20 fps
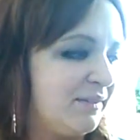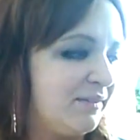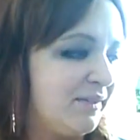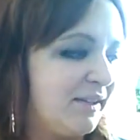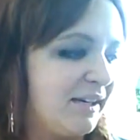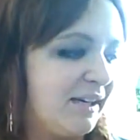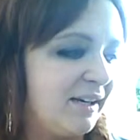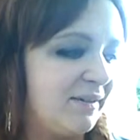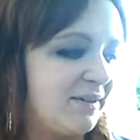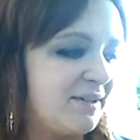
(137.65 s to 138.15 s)

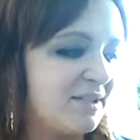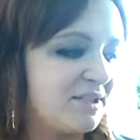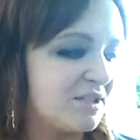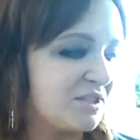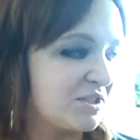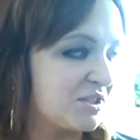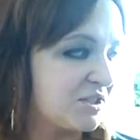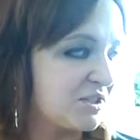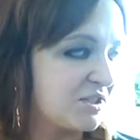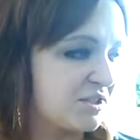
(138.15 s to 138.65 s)
video. This
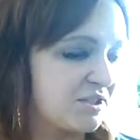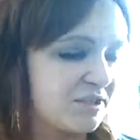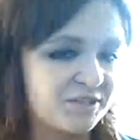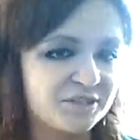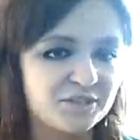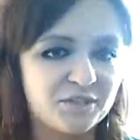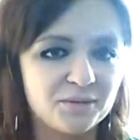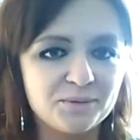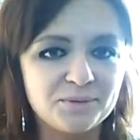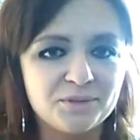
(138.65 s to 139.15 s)
is
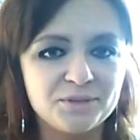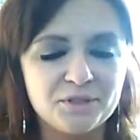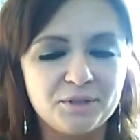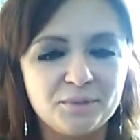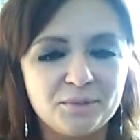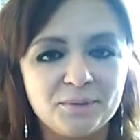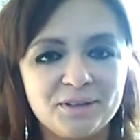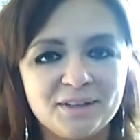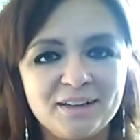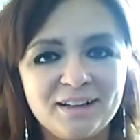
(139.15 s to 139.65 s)
so
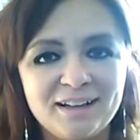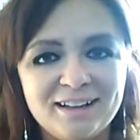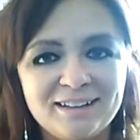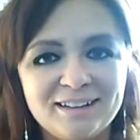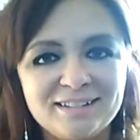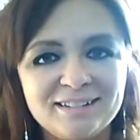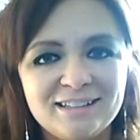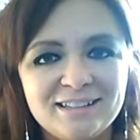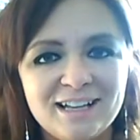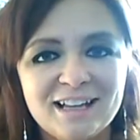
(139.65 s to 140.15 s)
stupid.
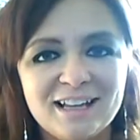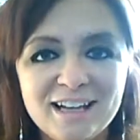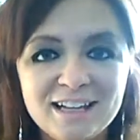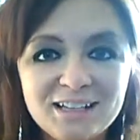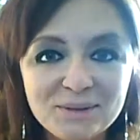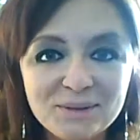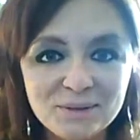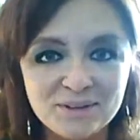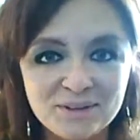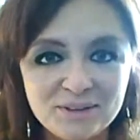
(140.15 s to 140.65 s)
I
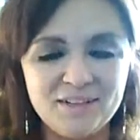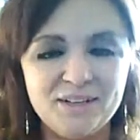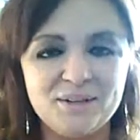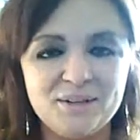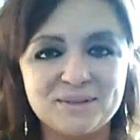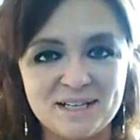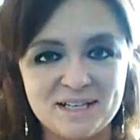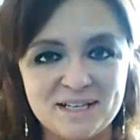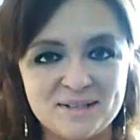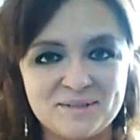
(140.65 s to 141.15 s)
like doing the
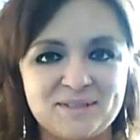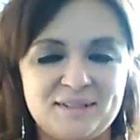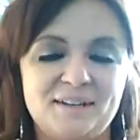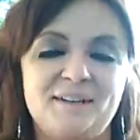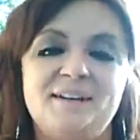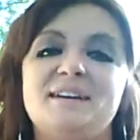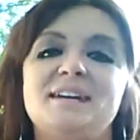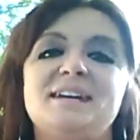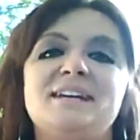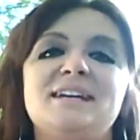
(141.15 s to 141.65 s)
videos
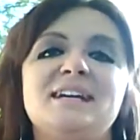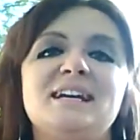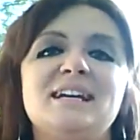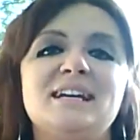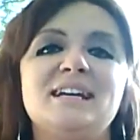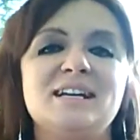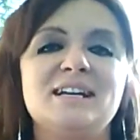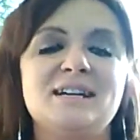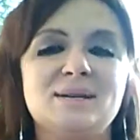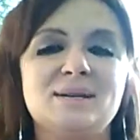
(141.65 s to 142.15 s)
outside
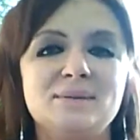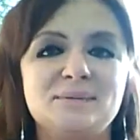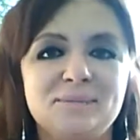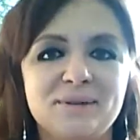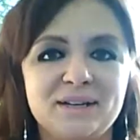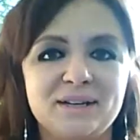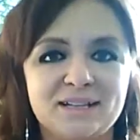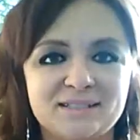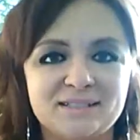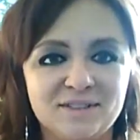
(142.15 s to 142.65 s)

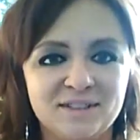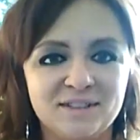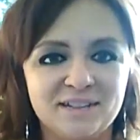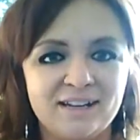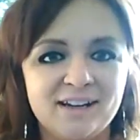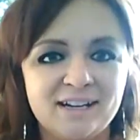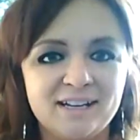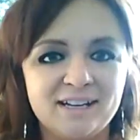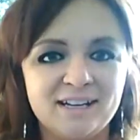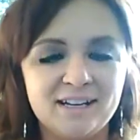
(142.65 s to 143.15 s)
because of the
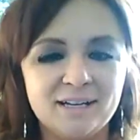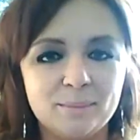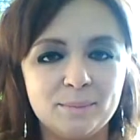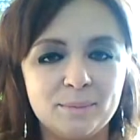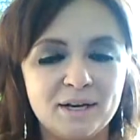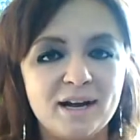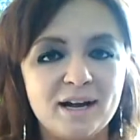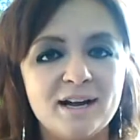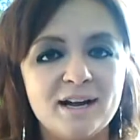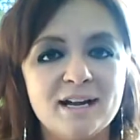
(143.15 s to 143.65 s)
lighting,
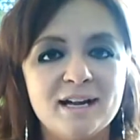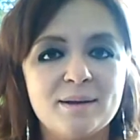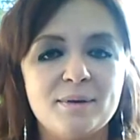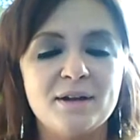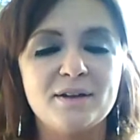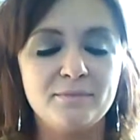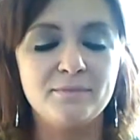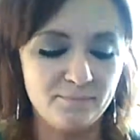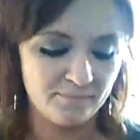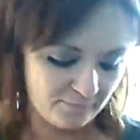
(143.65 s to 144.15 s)
but I am
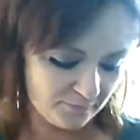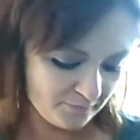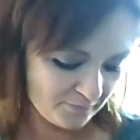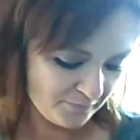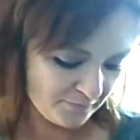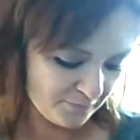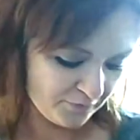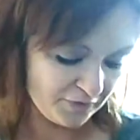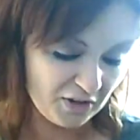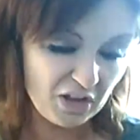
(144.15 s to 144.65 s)
a
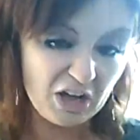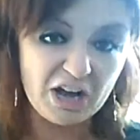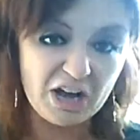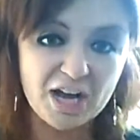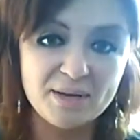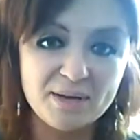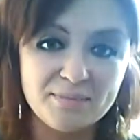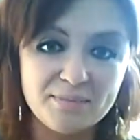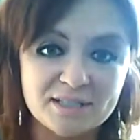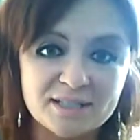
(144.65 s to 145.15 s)

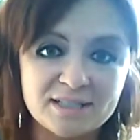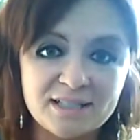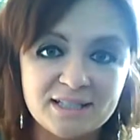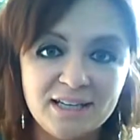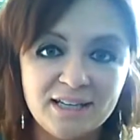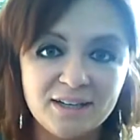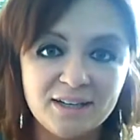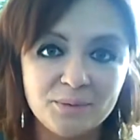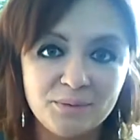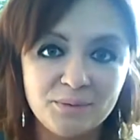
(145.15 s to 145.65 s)
fly,
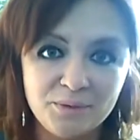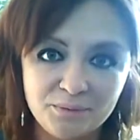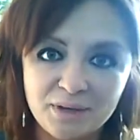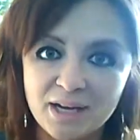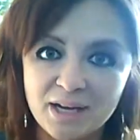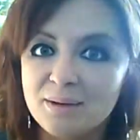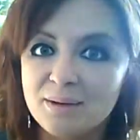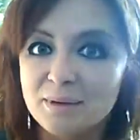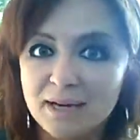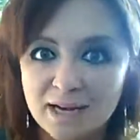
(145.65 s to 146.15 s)
mosquito, you
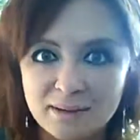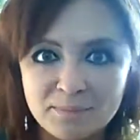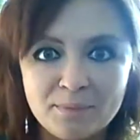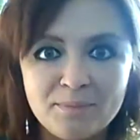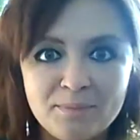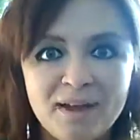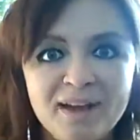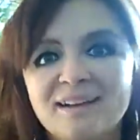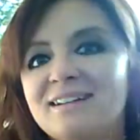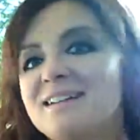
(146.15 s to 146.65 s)
name it, I'm
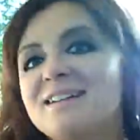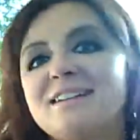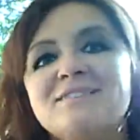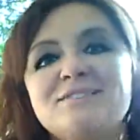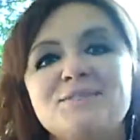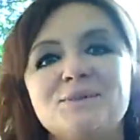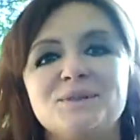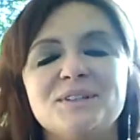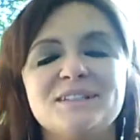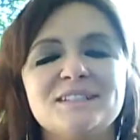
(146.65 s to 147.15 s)
a
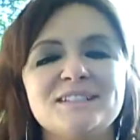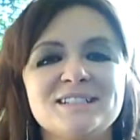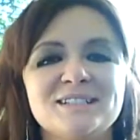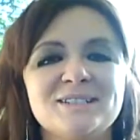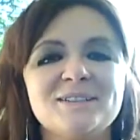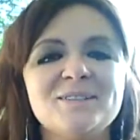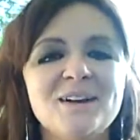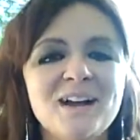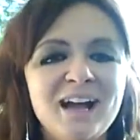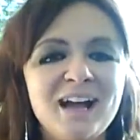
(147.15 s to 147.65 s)
magnet for it.
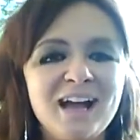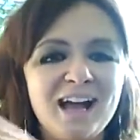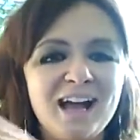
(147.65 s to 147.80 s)
So